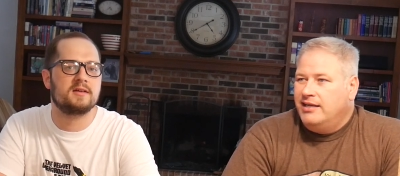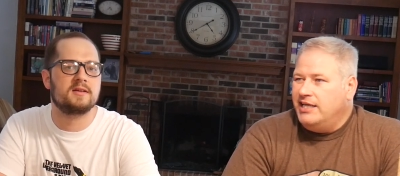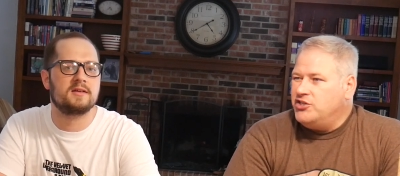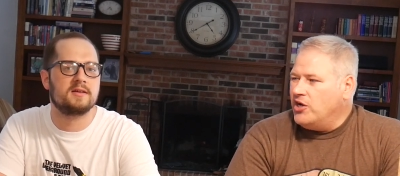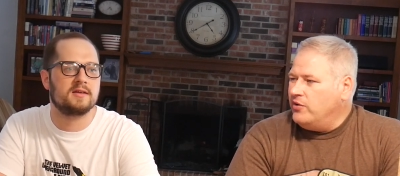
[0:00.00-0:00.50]

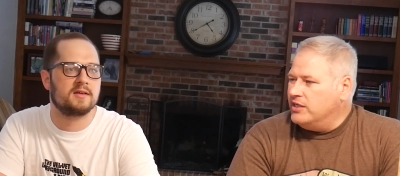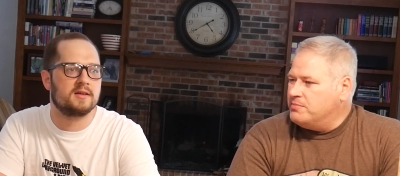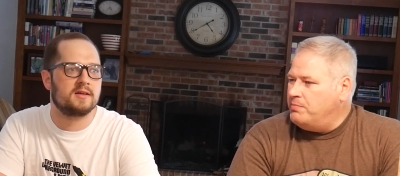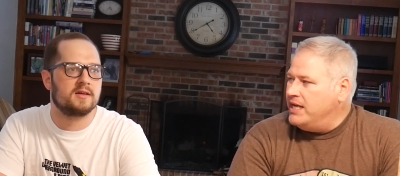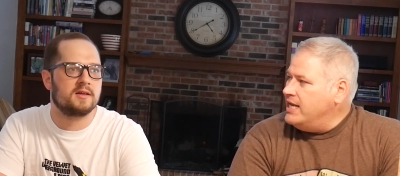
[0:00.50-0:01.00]
Speaker 1: He showed
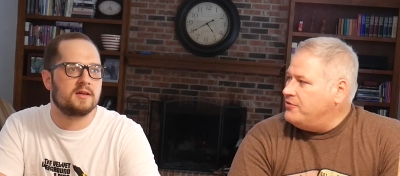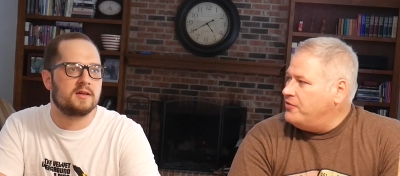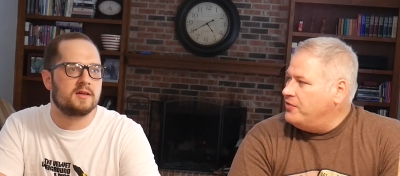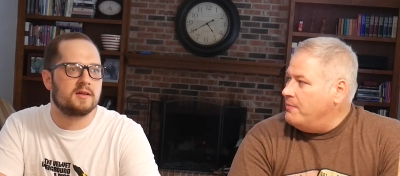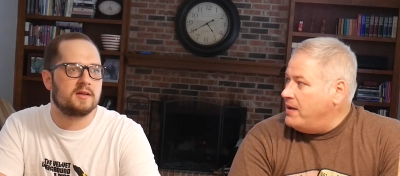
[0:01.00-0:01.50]
us
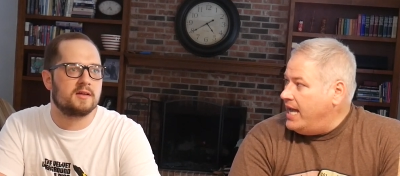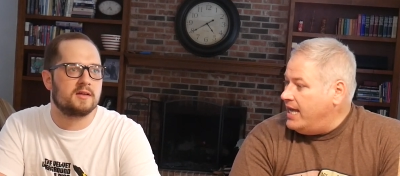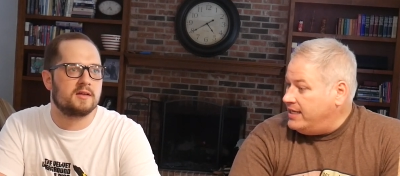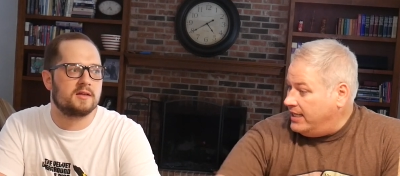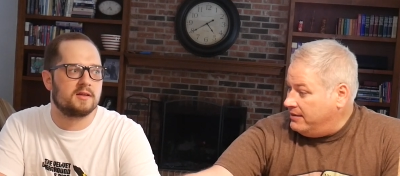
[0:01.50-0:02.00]
Beneath the
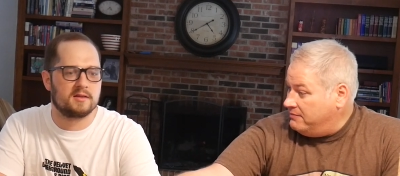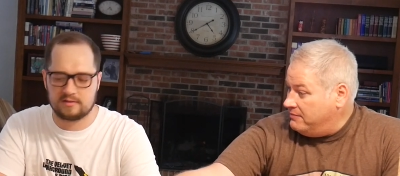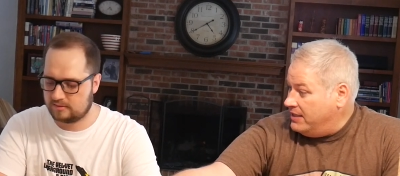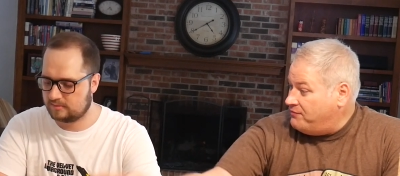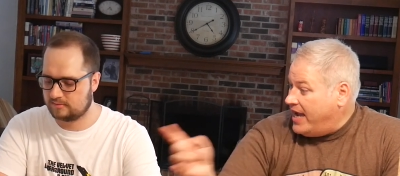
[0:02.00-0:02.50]
Med,
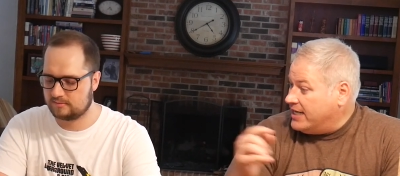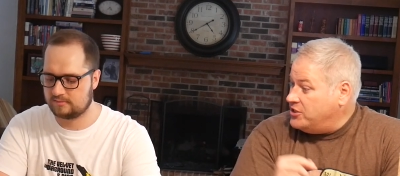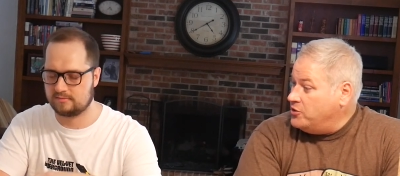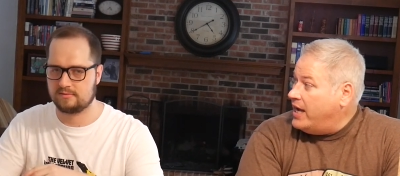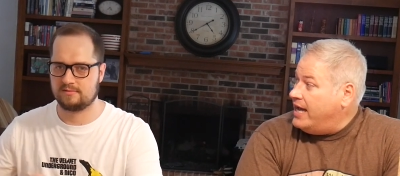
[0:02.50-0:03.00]
and in
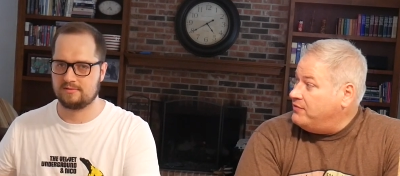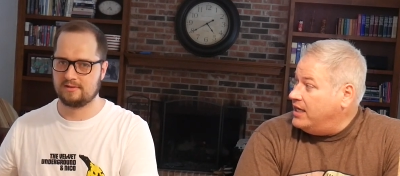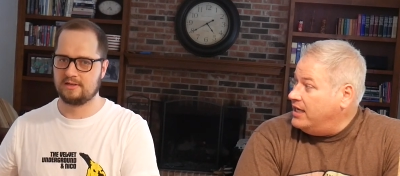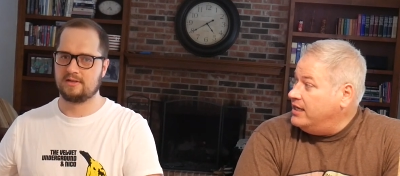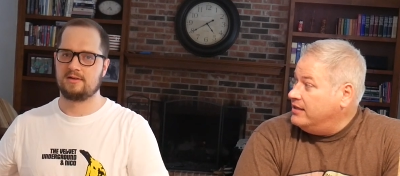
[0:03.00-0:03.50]
fact, you have
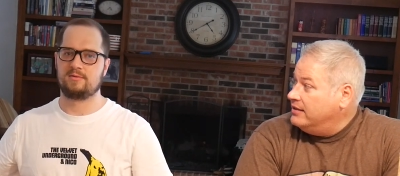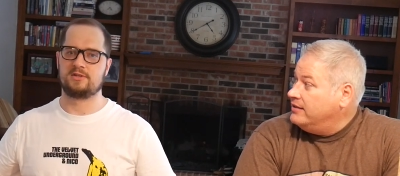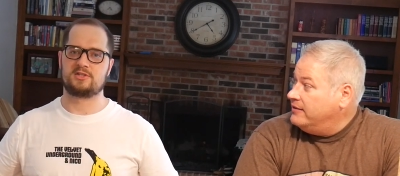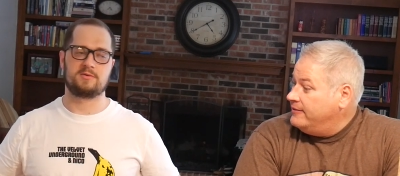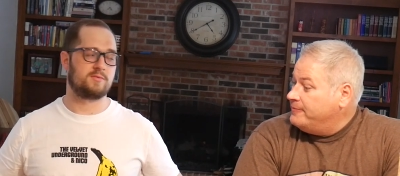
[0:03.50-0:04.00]
a
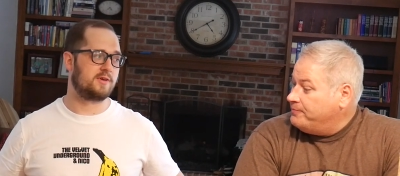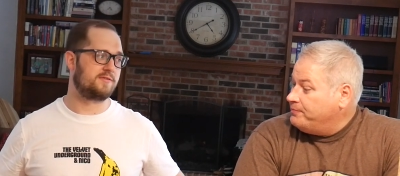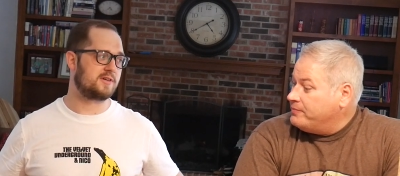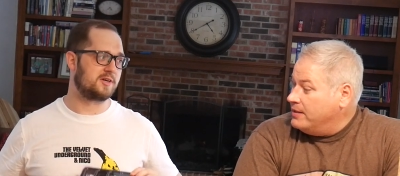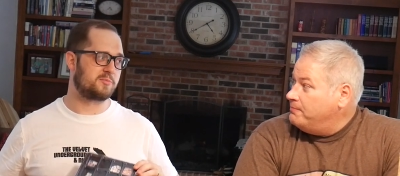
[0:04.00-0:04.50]
which
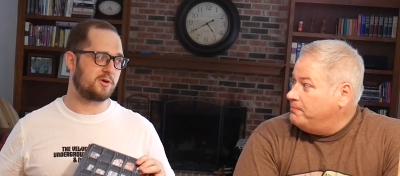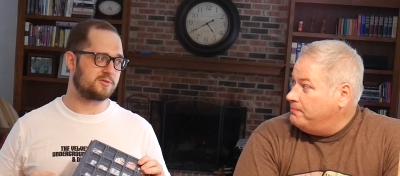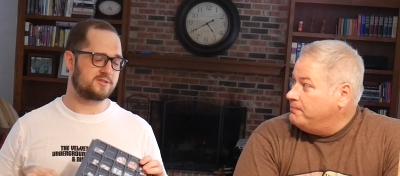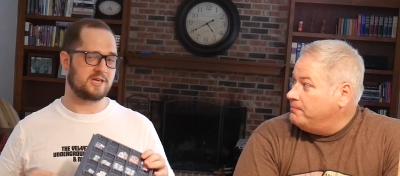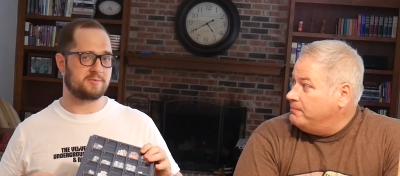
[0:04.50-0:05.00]
we've got a
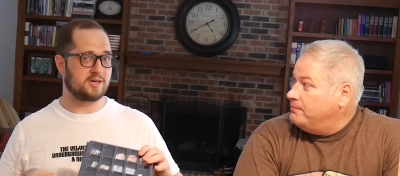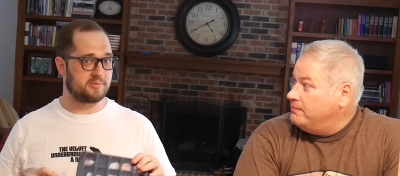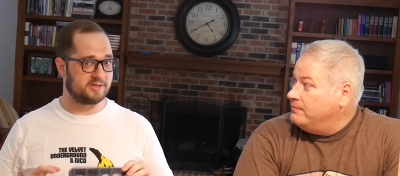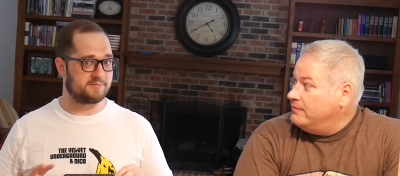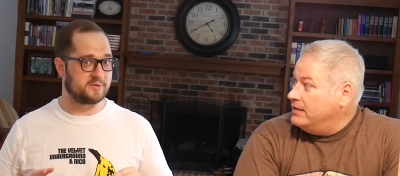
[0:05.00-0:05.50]
Speaker 2: prototype
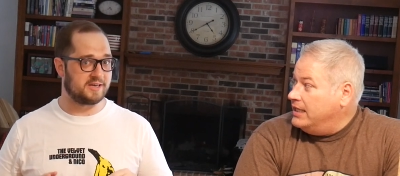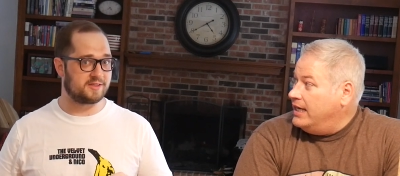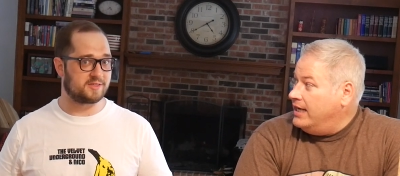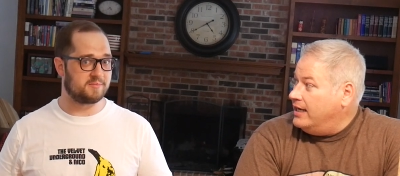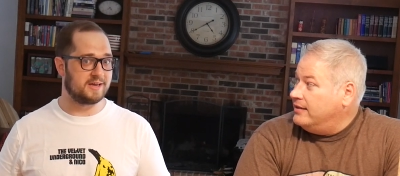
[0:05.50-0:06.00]
copy of
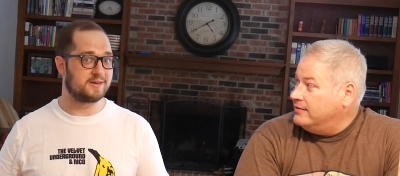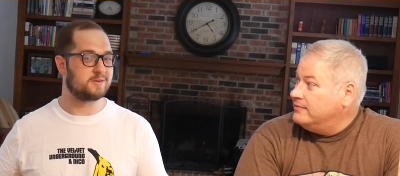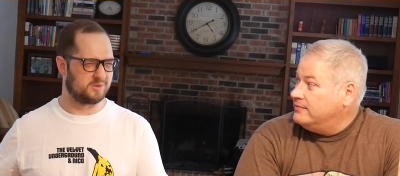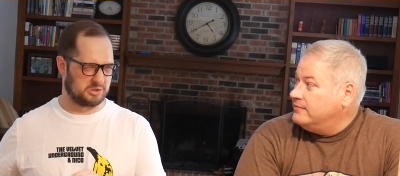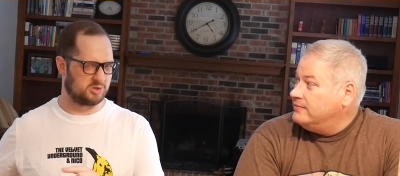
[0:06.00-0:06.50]
Beneath yeah. the
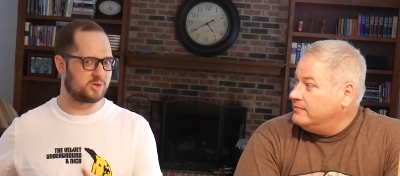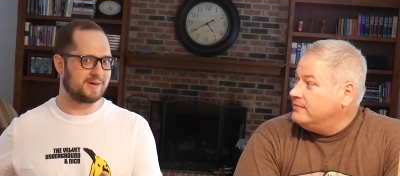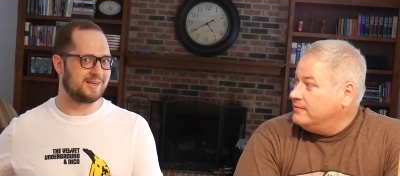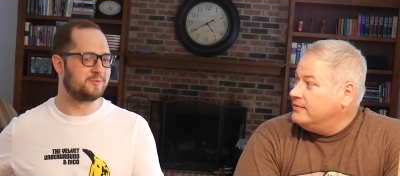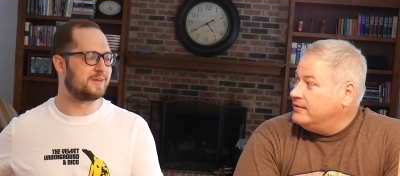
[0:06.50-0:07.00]
Med, which we'll
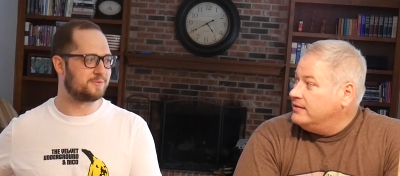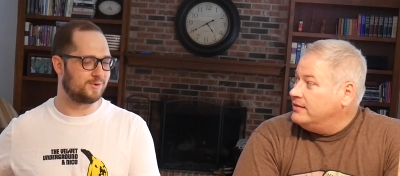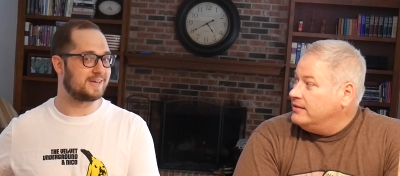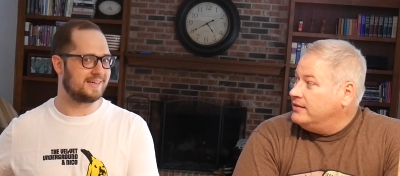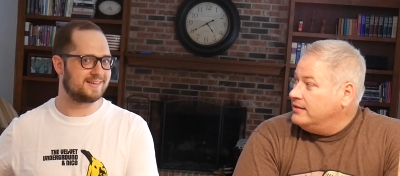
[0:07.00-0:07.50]
talk about a little
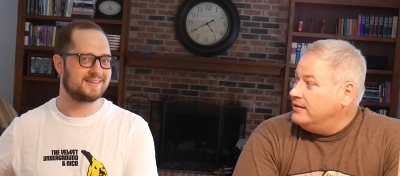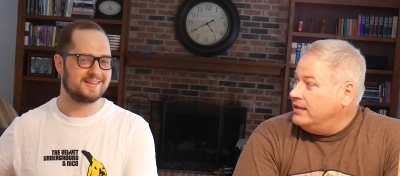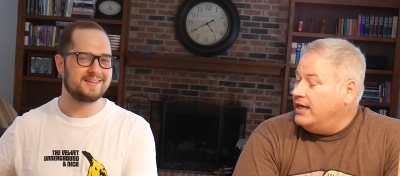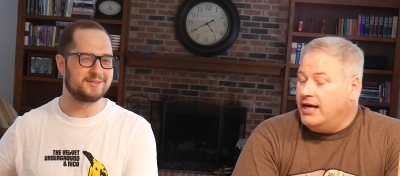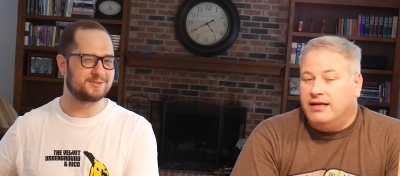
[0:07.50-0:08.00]
bit. We'll get
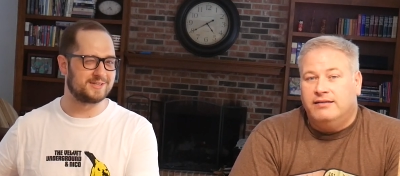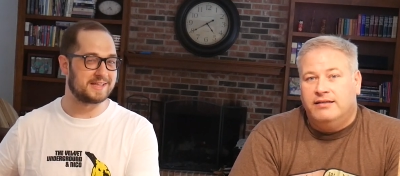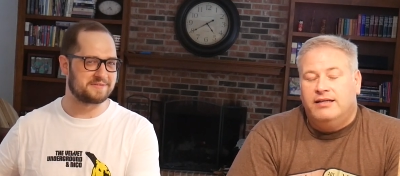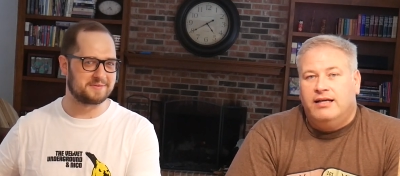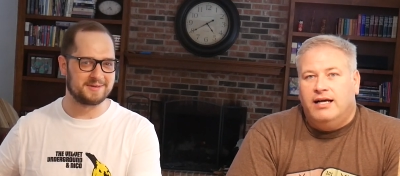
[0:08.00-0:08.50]
yeah, I'll see
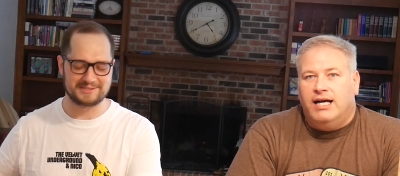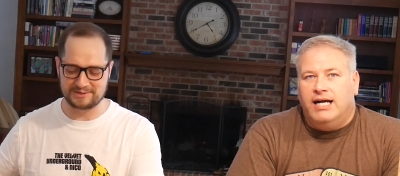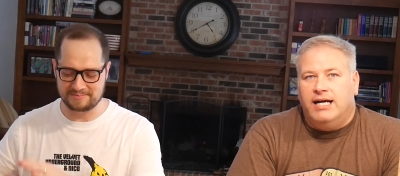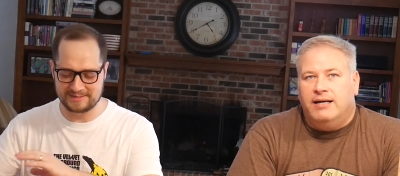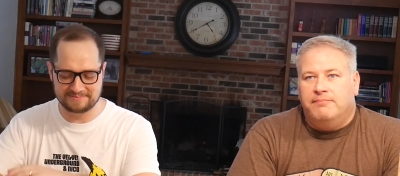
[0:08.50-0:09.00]
that for
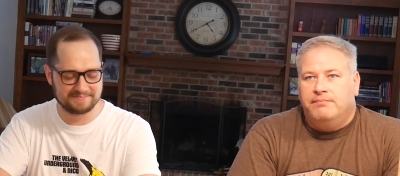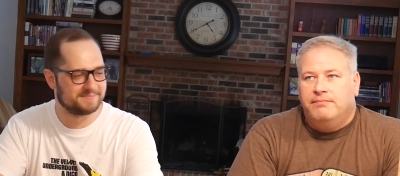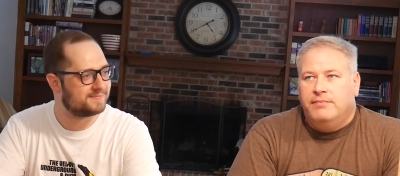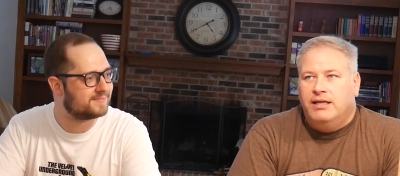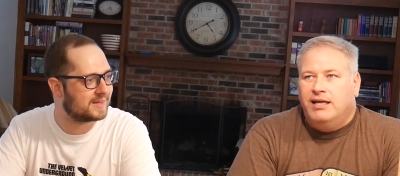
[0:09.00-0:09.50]
myself. Um,
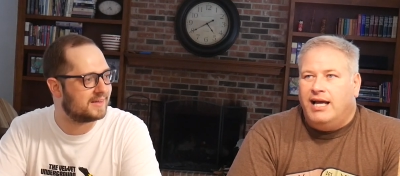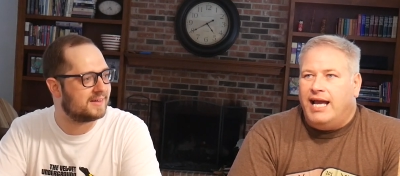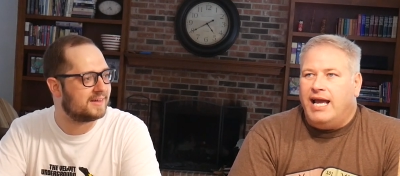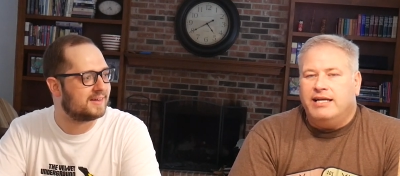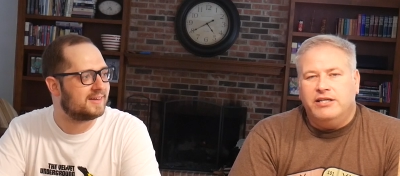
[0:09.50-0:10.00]

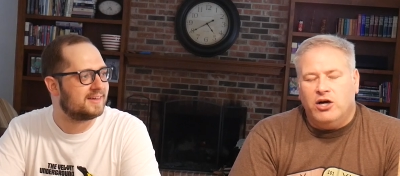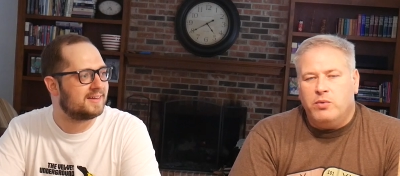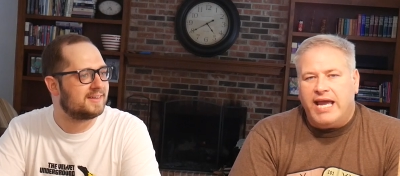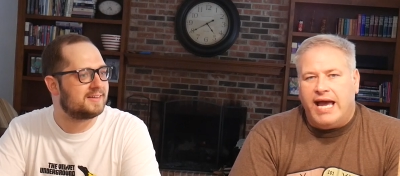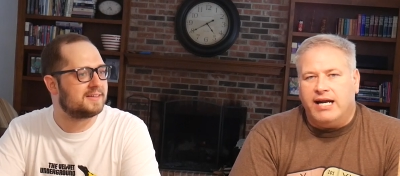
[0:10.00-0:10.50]
Speaker 1: and, and you
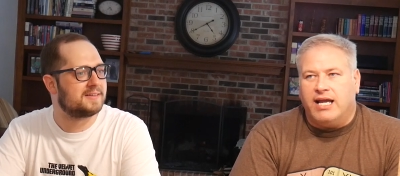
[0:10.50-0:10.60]
know, we had